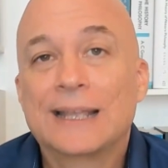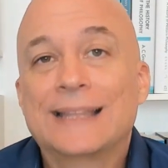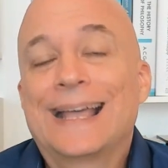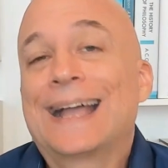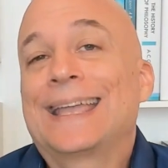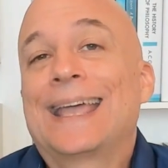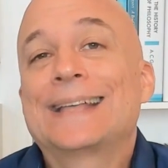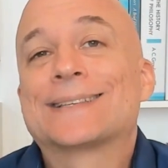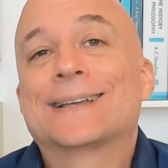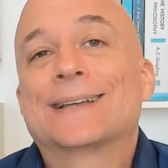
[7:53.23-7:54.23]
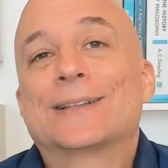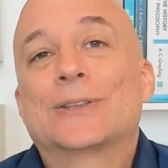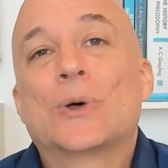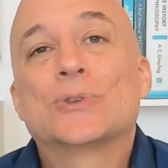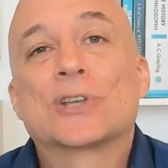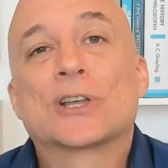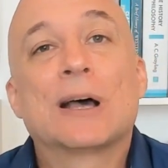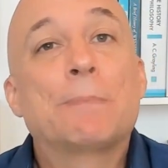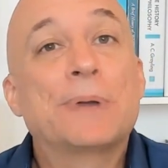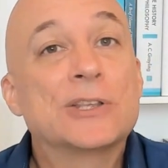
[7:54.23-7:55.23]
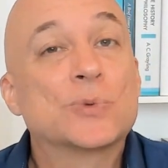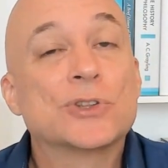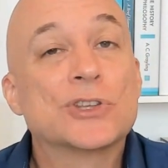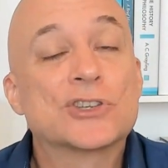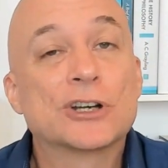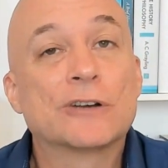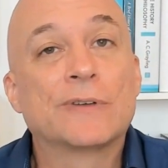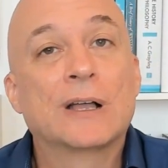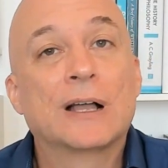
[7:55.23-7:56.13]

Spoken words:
In that case, those companies will deserve